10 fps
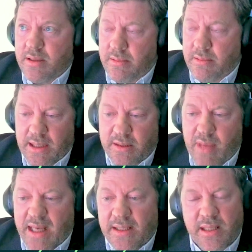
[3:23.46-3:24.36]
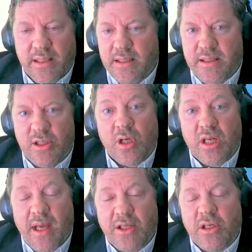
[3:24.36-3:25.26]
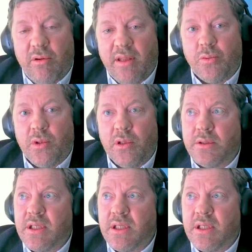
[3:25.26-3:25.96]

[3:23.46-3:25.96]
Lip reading: There's many studies, as you can imagine, around the world